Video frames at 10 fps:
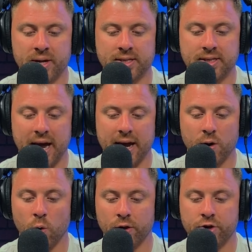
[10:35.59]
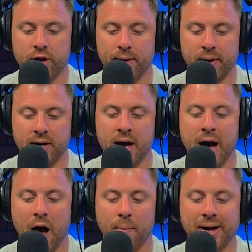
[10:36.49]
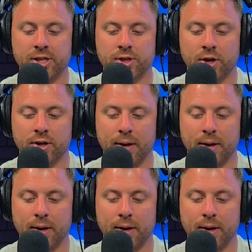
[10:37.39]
Zhang, or the chairman, I will make certain